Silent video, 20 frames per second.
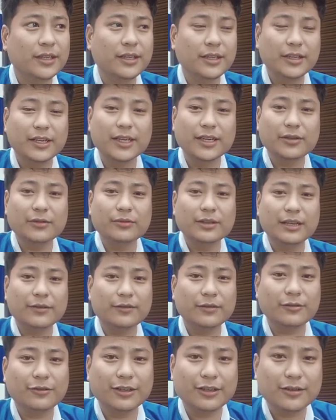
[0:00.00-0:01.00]
You can do that
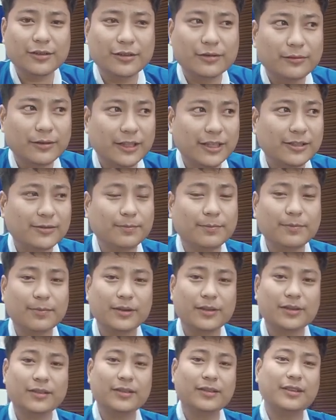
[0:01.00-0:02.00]
for 1 or 2 days,
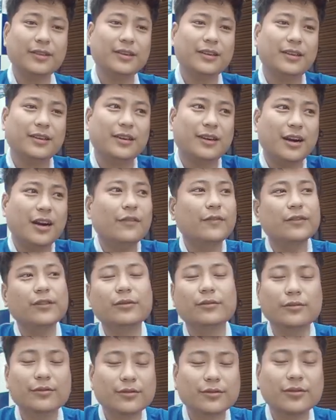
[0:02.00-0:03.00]
but
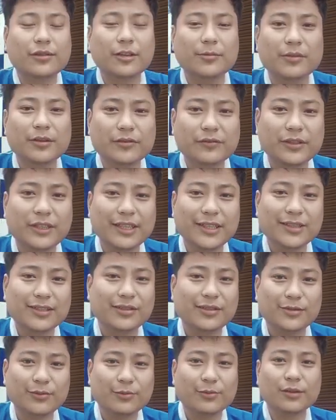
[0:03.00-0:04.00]
after those couple of
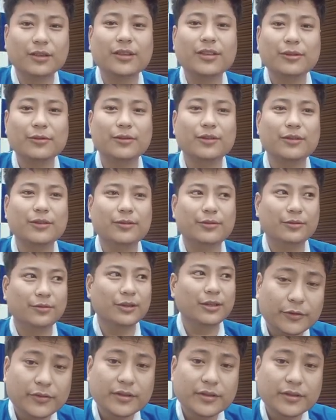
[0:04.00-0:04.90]
days, what are you gonna do?